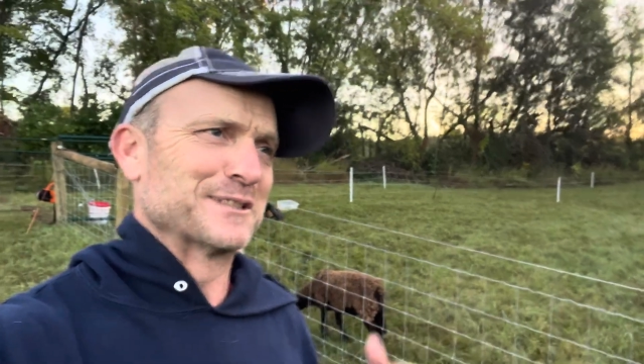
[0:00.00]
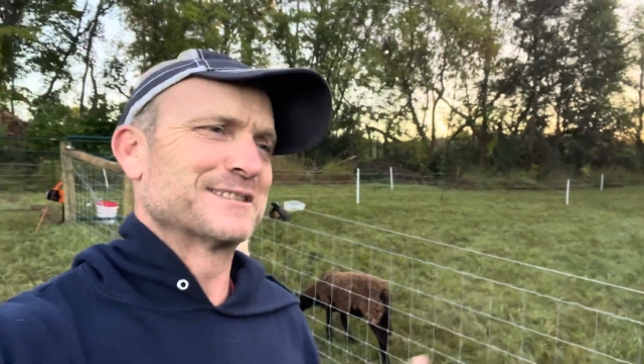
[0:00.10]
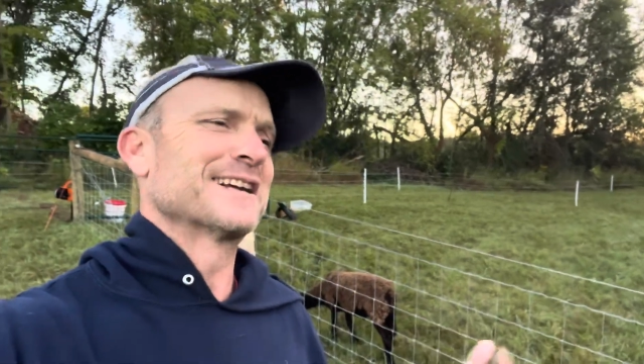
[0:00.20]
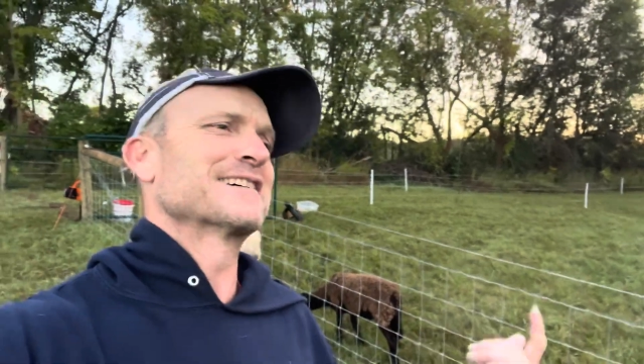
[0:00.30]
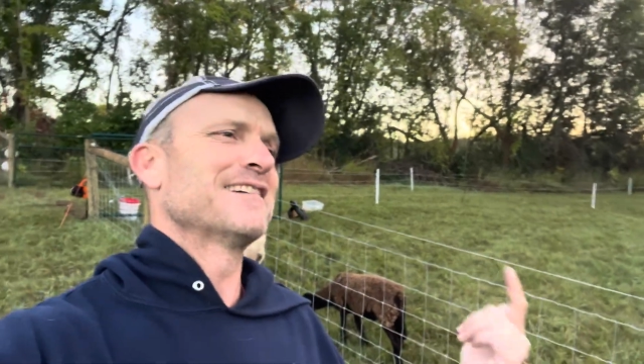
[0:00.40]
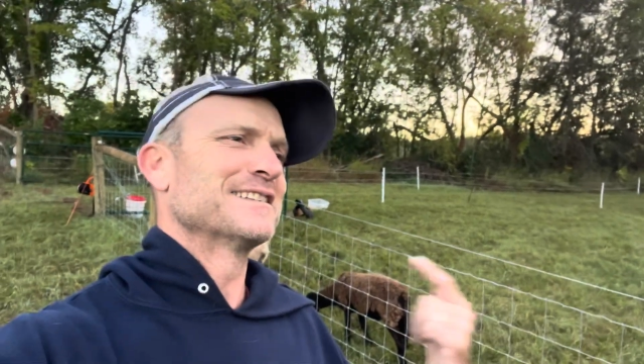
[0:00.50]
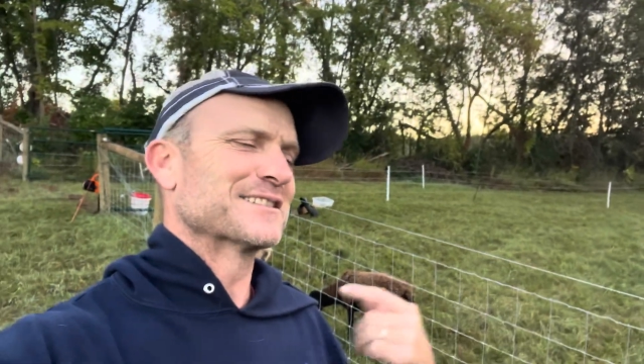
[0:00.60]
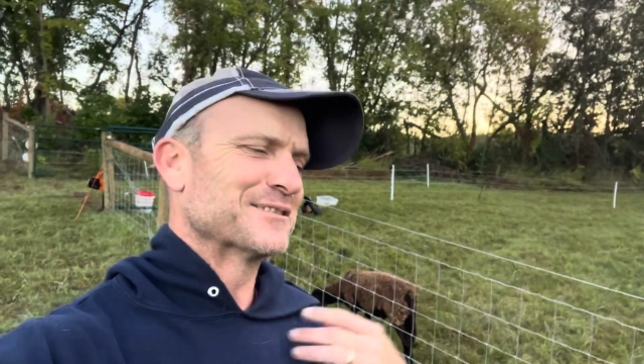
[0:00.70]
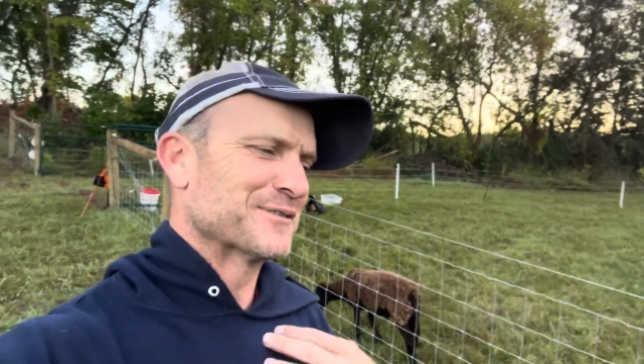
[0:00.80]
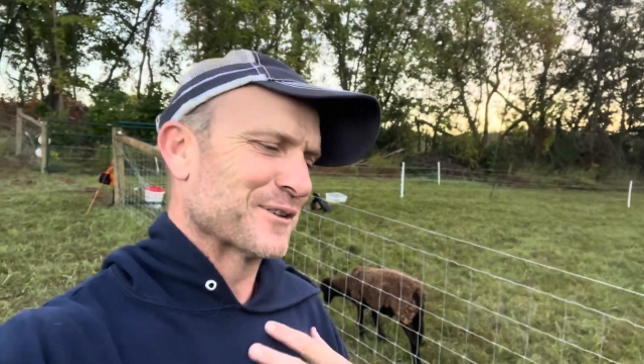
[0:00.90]
it's
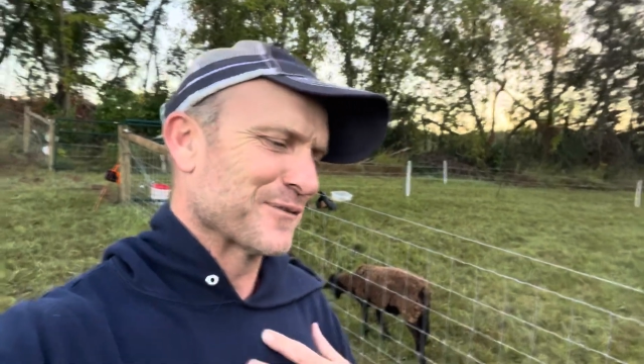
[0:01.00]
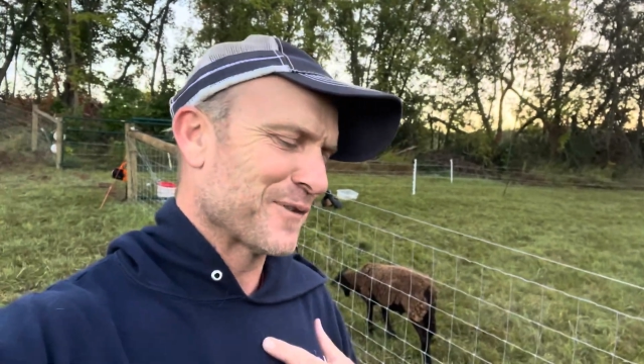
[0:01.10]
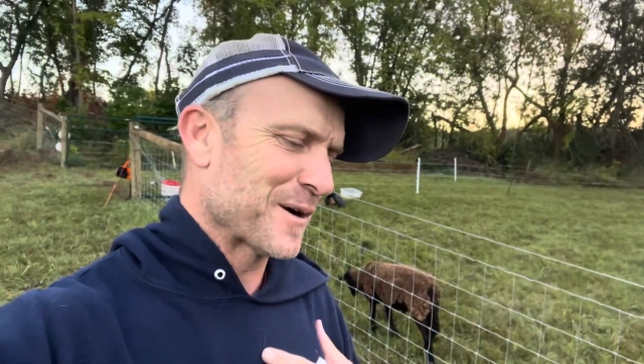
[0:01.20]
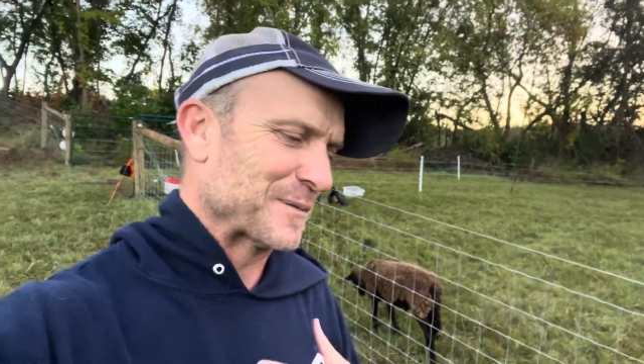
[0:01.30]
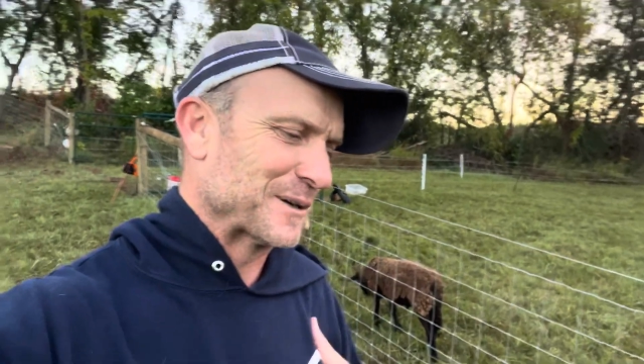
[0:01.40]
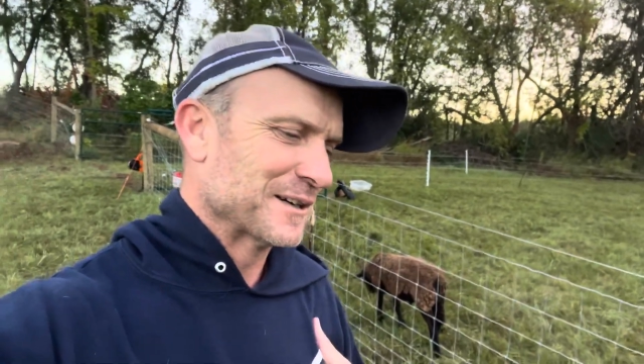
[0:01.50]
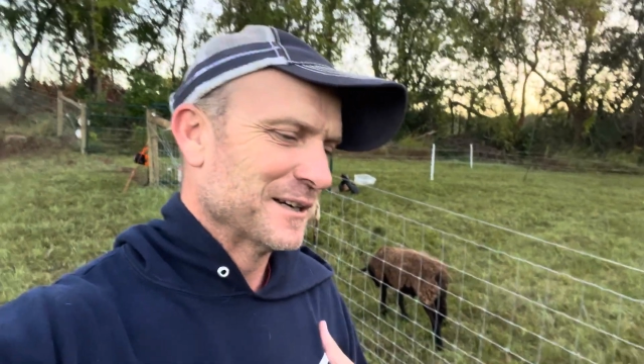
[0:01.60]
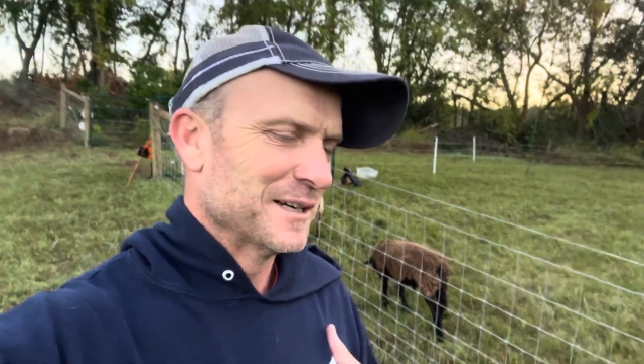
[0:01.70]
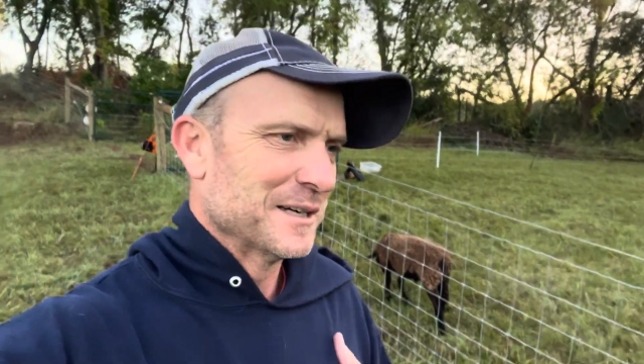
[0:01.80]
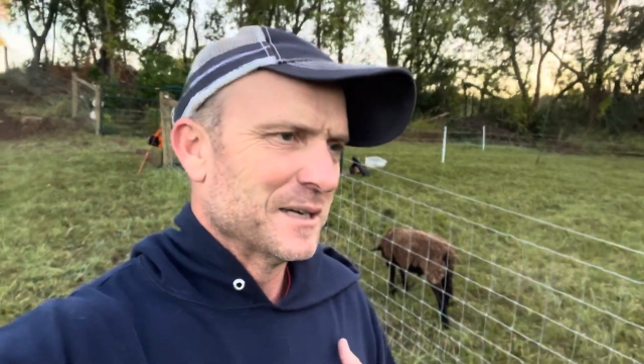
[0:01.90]
psychological for the farmer,
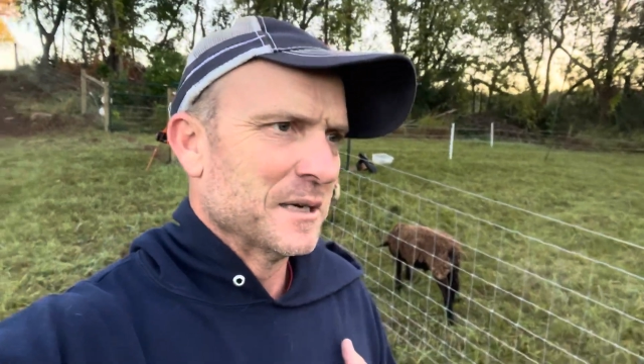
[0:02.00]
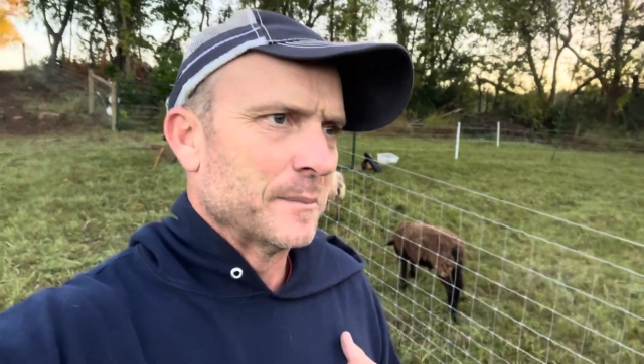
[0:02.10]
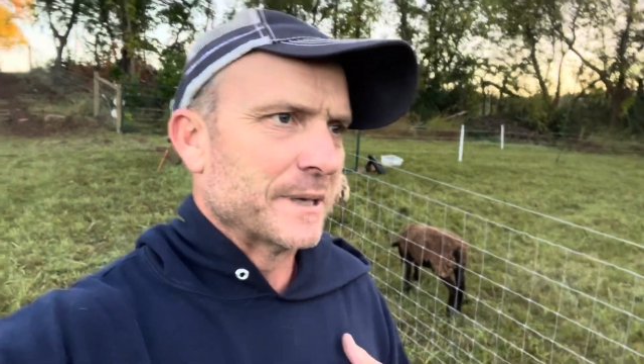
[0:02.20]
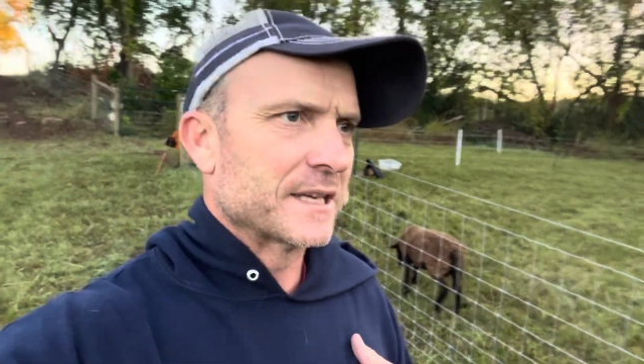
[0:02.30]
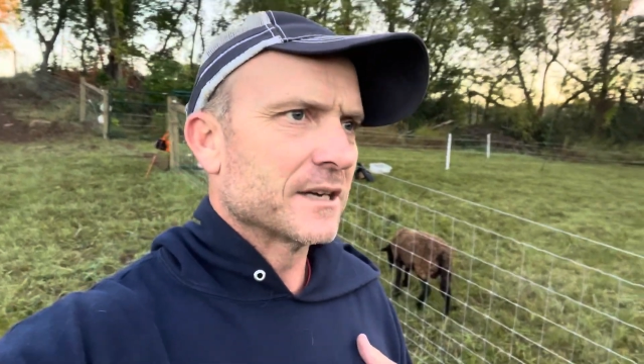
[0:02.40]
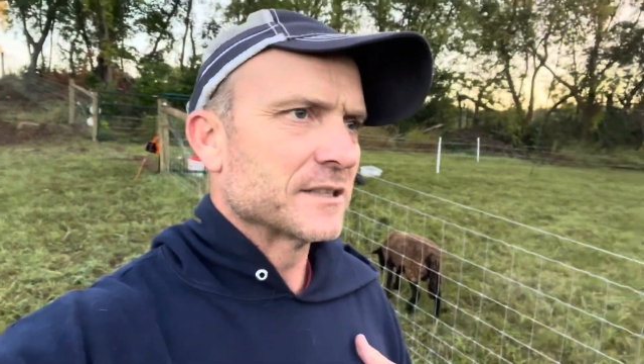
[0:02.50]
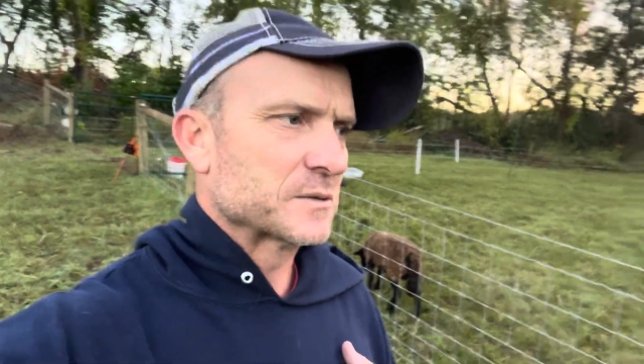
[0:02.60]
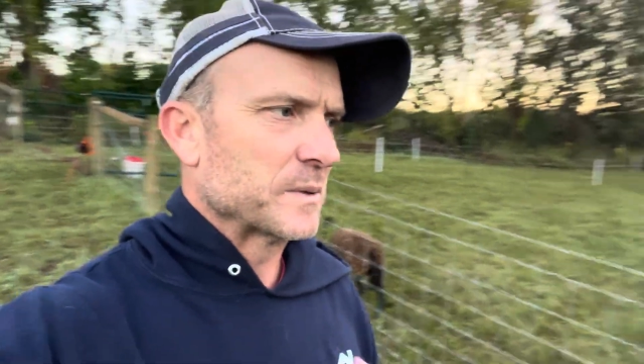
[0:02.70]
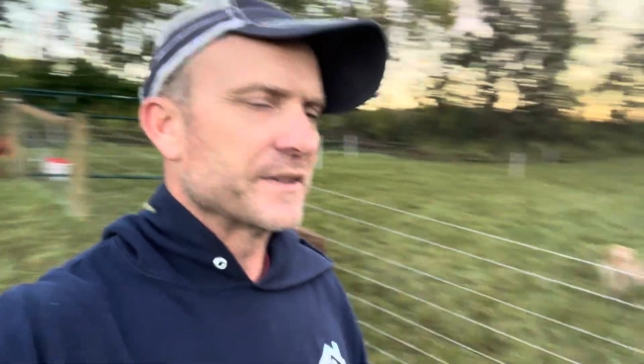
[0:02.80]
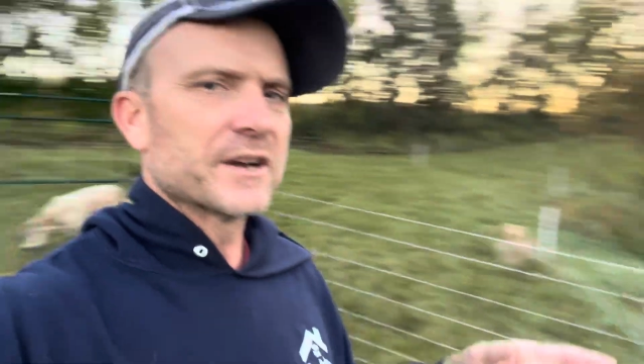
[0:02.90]
because
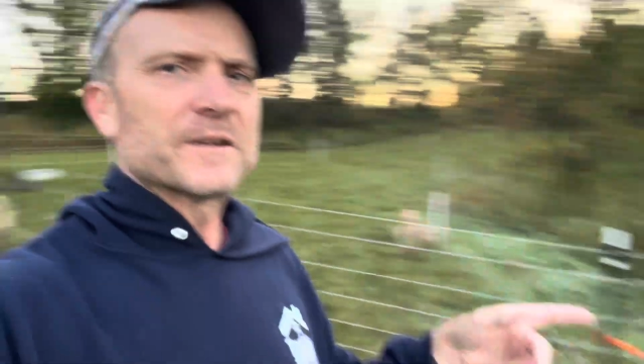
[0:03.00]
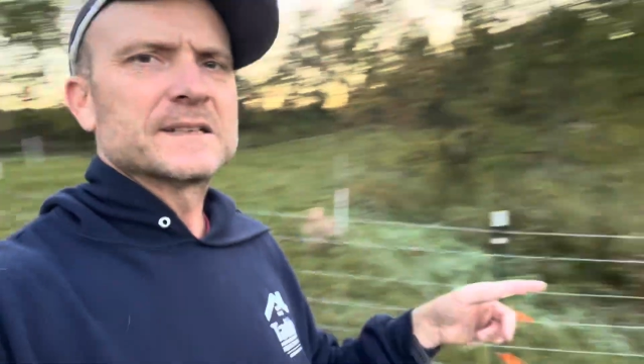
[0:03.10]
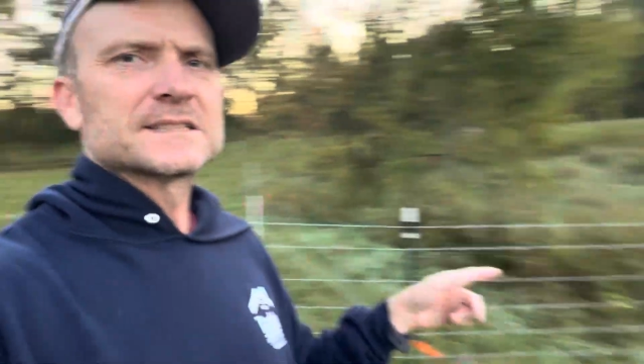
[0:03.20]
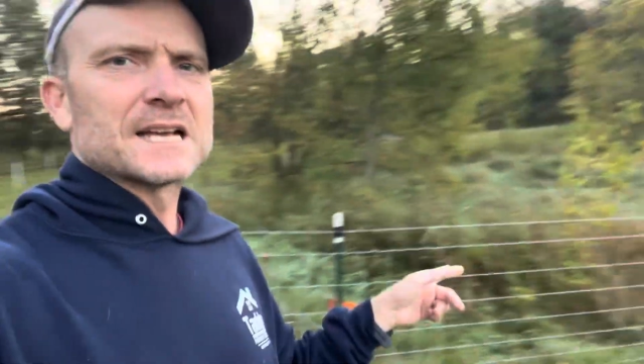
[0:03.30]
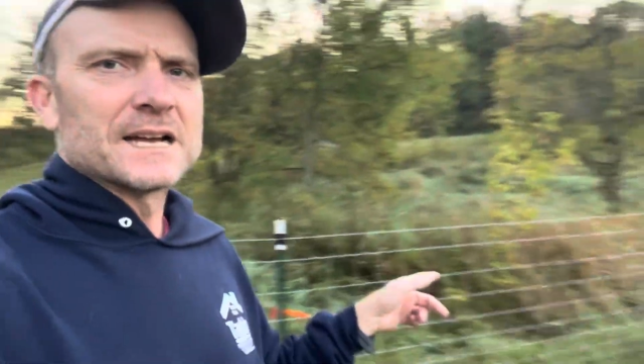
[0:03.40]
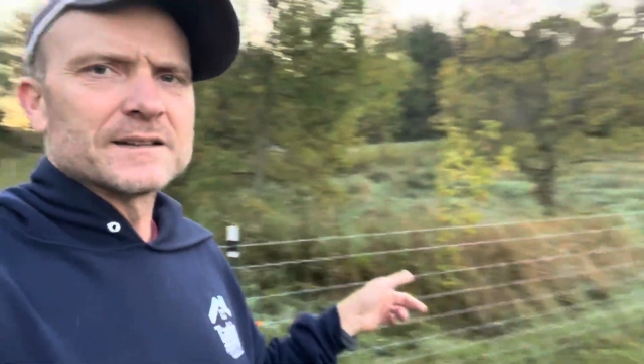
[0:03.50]
when they're inside